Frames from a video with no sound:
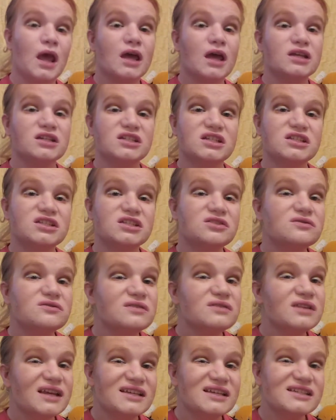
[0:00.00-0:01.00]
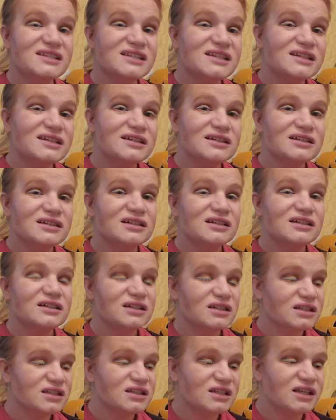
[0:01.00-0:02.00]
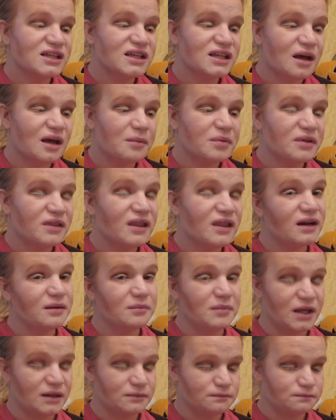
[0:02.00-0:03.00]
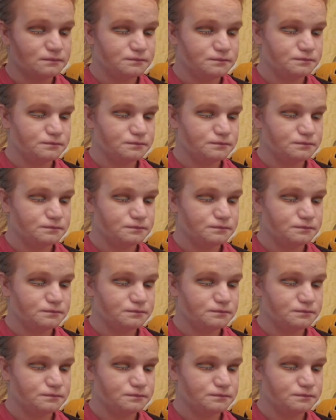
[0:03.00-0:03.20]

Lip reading: she's too lazy to get up and let him in.